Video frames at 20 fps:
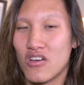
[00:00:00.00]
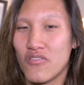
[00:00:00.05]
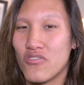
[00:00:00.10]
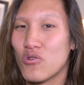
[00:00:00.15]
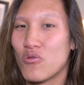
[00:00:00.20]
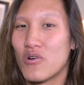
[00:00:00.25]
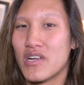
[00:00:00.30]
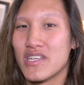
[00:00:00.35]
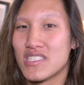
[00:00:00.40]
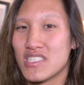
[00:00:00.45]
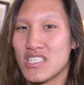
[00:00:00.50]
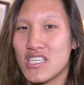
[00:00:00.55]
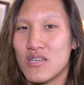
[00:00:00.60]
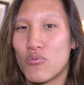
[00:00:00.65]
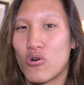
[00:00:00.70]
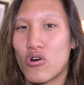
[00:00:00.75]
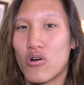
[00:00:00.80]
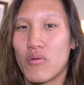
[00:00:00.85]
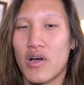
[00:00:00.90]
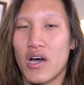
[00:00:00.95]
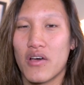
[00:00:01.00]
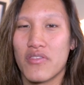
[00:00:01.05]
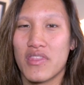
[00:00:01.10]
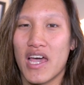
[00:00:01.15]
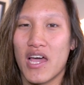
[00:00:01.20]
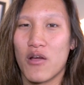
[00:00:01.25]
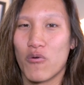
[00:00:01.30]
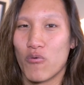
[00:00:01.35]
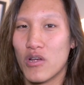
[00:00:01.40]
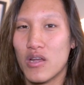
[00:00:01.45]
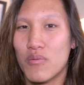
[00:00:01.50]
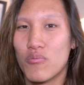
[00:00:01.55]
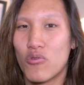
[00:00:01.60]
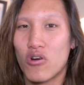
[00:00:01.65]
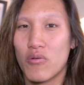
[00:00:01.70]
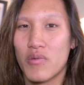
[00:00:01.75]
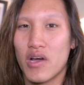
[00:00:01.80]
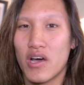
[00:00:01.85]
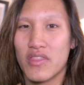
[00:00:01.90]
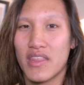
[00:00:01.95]
so if you want to see more about that, read
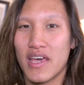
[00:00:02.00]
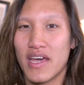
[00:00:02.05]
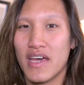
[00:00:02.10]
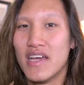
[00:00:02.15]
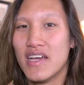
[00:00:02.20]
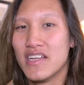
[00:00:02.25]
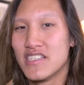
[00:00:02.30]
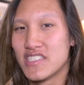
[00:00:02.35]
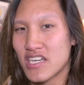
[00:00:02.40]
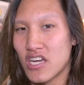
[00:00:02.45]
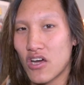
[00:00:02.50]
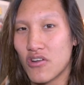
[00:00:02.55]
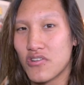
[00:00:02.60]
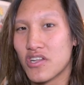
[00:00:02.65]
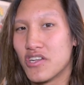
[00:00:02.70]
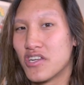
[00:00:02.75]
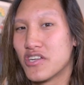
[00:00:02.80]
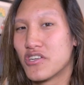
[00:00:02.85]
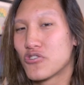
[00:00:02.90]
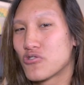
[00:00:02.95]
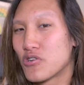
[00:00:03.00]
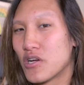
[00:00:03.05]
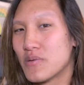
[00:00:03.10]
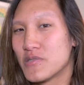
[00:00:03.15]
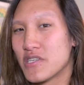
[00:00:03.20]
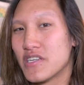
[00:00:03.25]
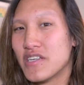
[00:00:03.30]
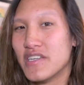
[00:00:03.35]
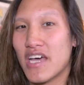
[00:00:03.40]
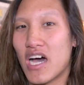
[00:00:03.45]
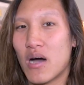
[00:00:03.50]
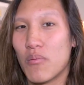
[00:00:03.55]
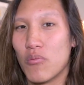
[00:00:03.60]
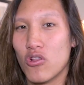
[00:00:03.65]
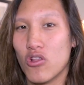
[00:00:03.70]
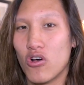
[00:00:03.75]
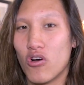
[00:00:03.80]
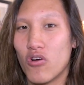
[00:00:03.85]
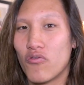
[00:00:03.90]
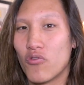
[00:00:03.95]
more about that, check out the description down
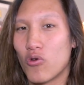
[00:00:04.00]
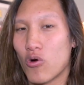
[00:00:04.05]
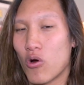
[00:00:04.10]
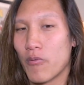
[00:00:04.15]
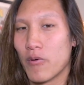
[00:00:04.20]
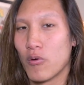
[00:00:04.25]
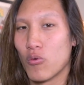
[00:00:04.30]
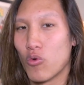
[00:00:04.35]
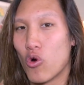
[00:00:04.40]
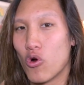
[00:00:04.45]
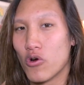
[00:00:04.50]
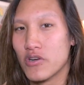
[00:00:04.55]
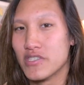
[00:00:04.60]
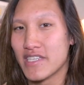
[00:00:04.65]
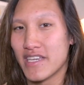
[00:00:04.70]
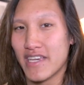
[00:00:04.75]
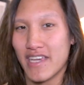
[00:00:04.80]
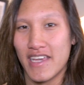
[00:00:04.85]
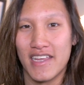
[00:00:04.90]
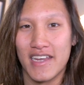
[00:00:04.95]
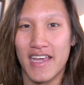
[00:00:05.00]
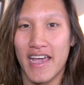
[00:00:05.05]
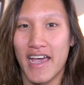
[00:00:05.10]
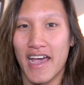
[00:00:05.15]
below for our rewards and